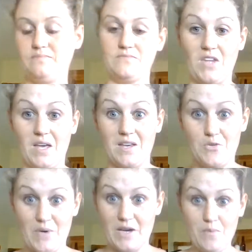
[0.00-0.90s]
they
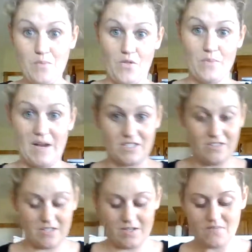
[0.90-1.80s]
pick up all the
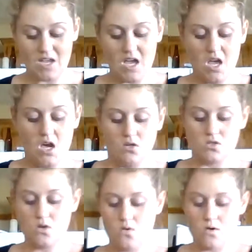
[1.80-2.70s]
bacteria.
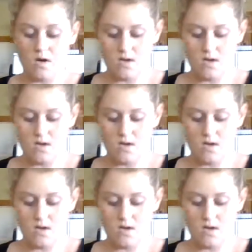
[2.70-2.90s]
So